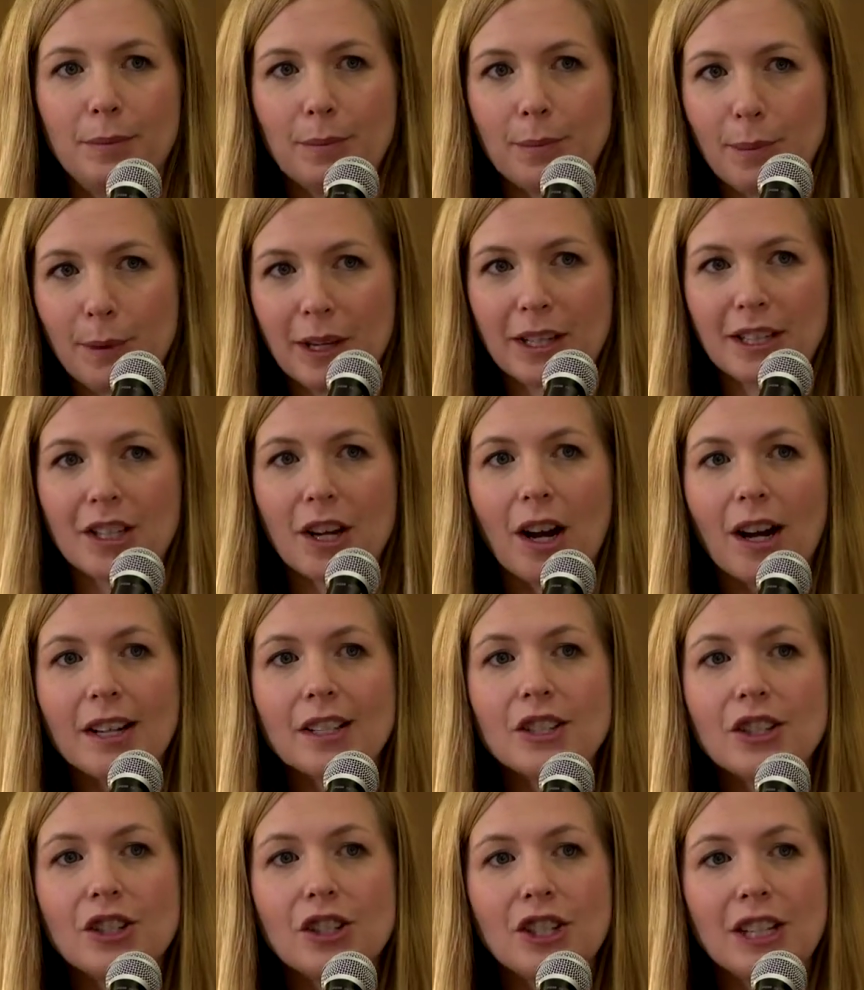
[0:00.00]
We could talk
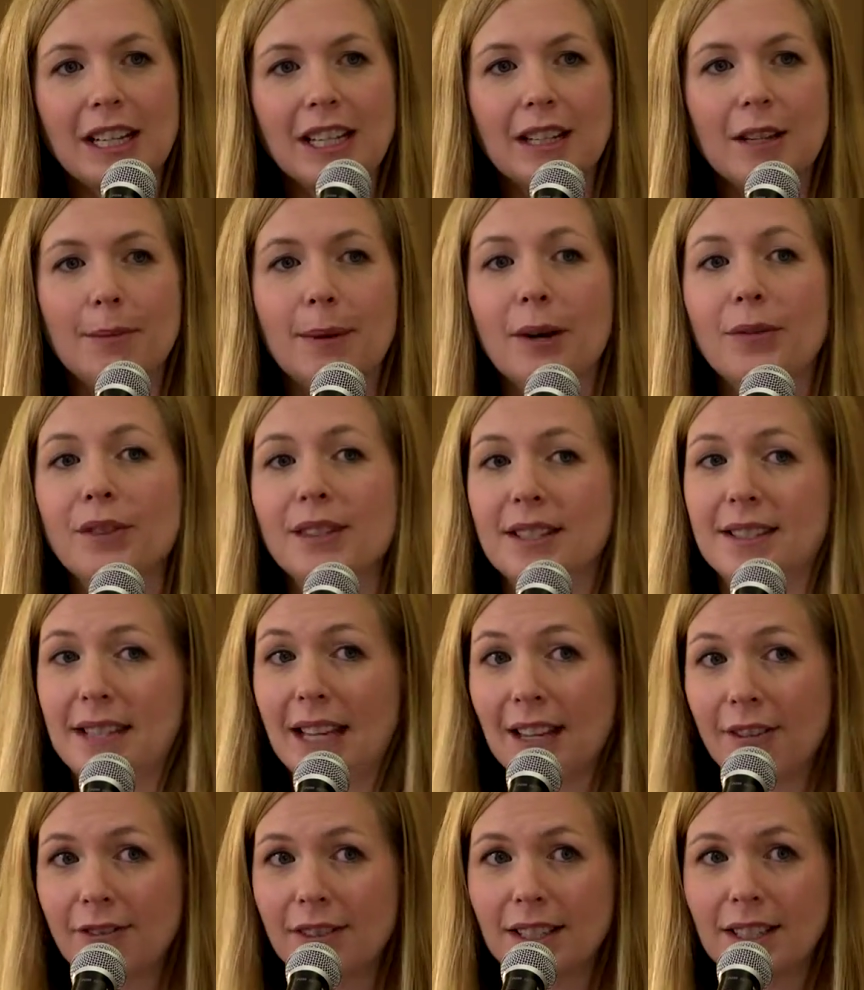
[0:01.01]
to Jean about the
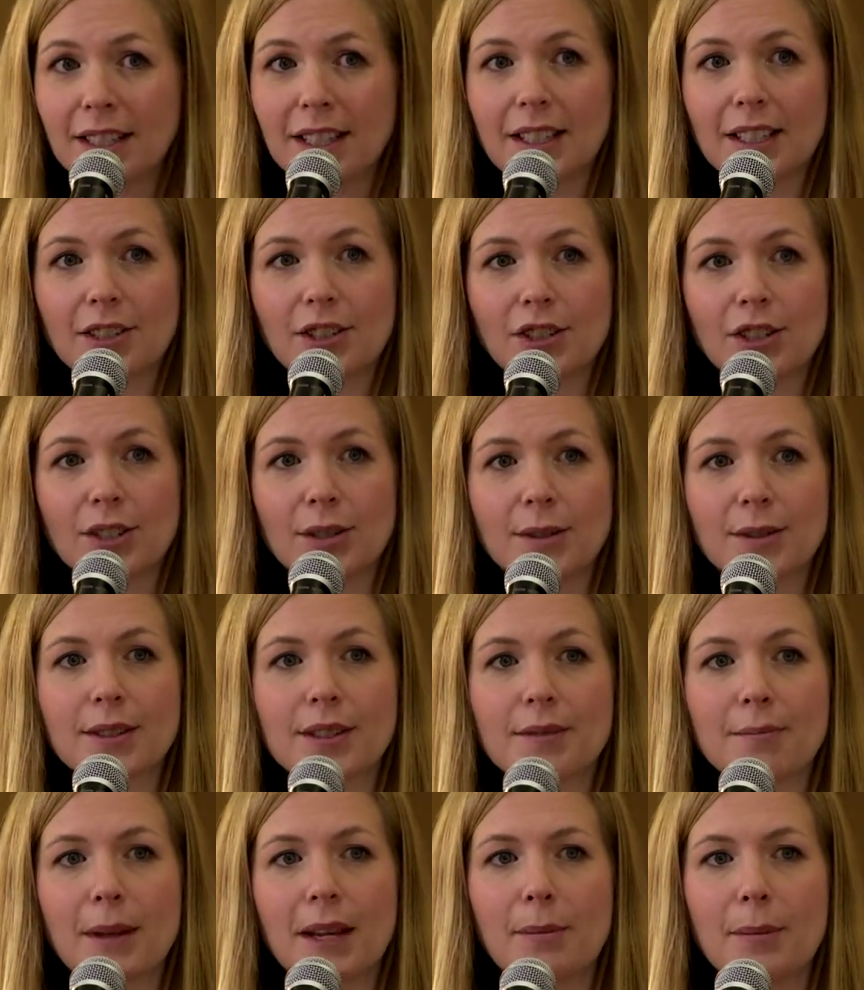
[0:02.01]
safety
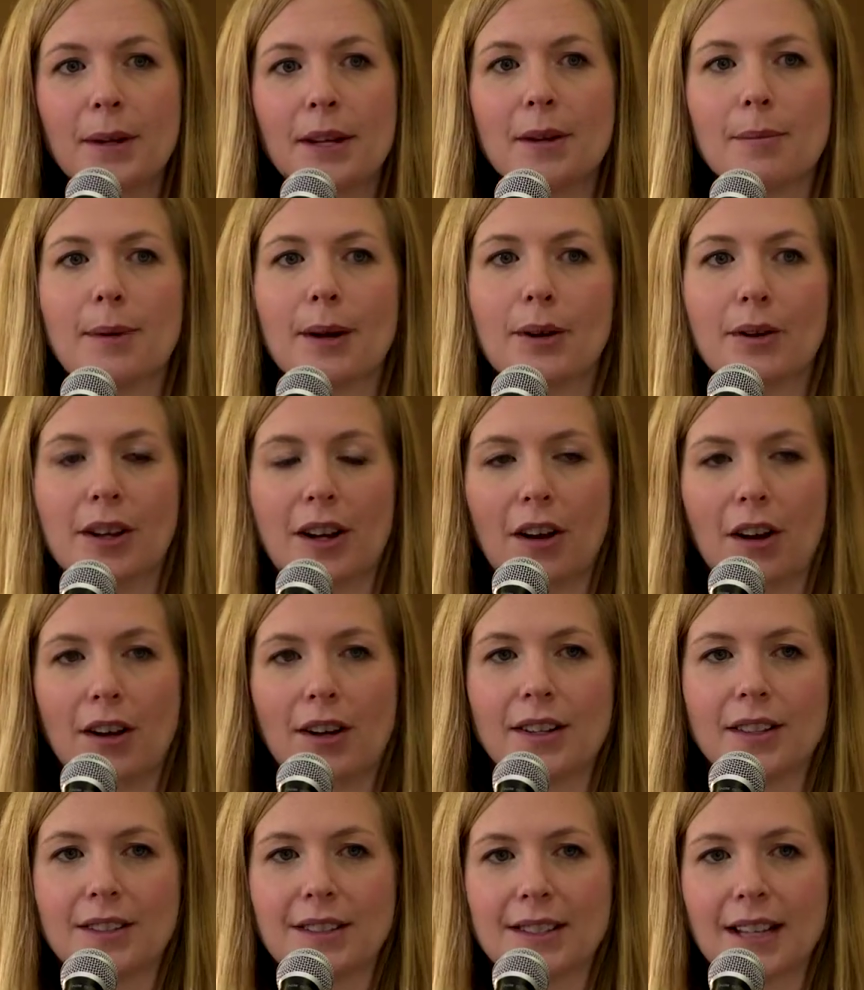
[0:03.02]
issues, maybe, about an
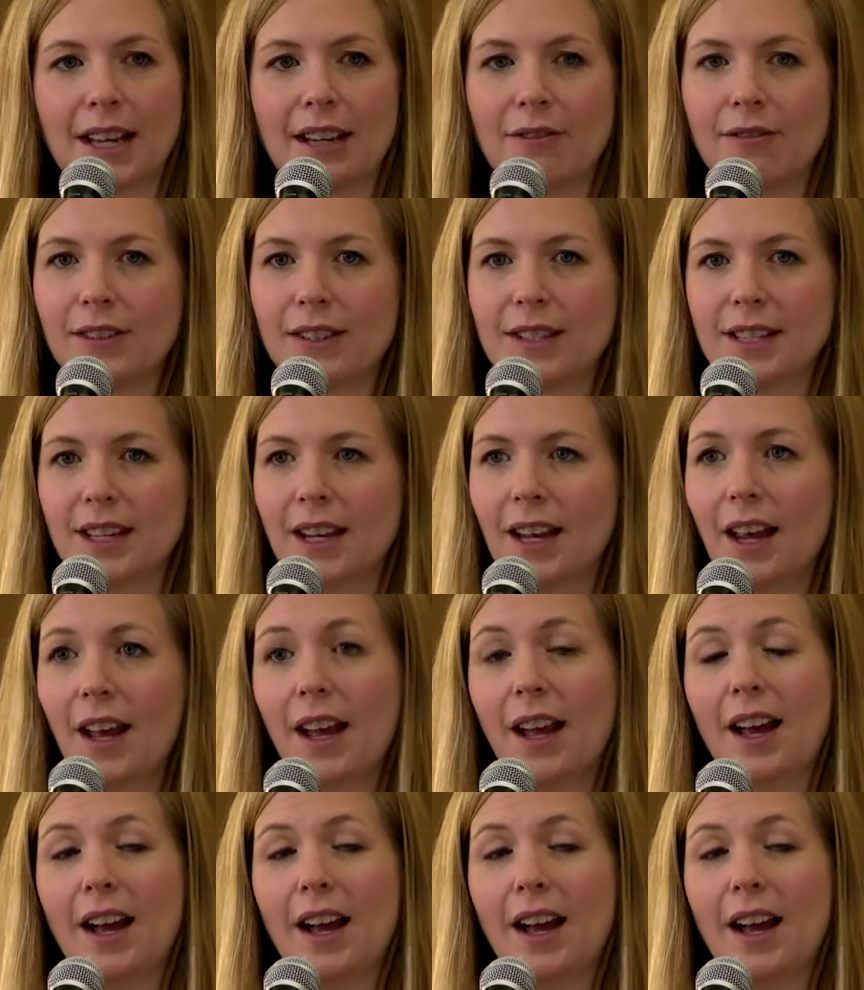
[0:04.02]
on-site visit.